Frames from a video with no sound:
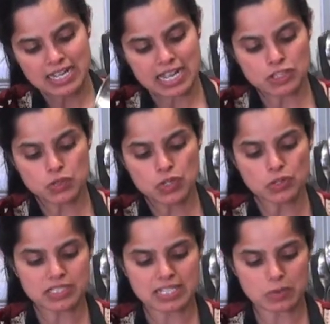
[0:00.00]
And you
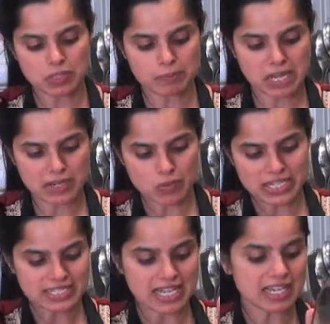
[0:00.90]
notice that with my
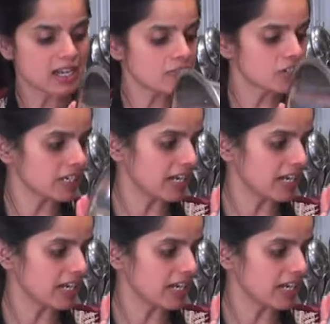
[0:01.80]
rice, I covered